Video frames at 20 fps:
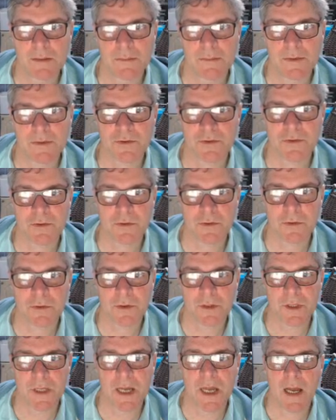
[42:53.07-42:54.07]
Not sure
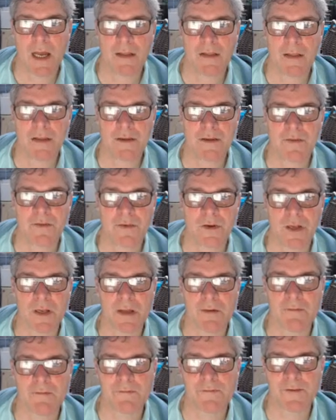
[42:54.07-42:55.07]
and then you've got
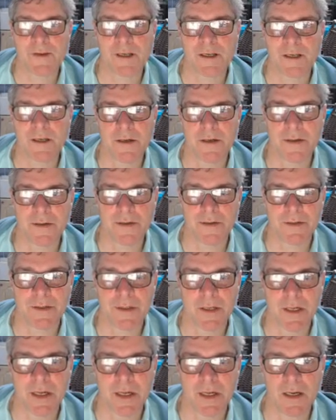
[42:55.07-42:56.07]
a third
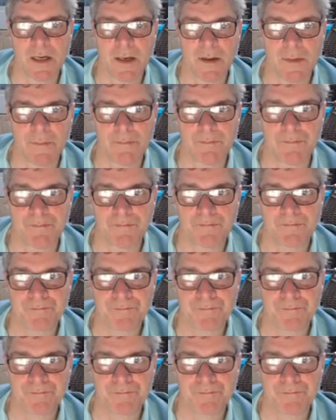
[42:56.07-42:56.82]
um,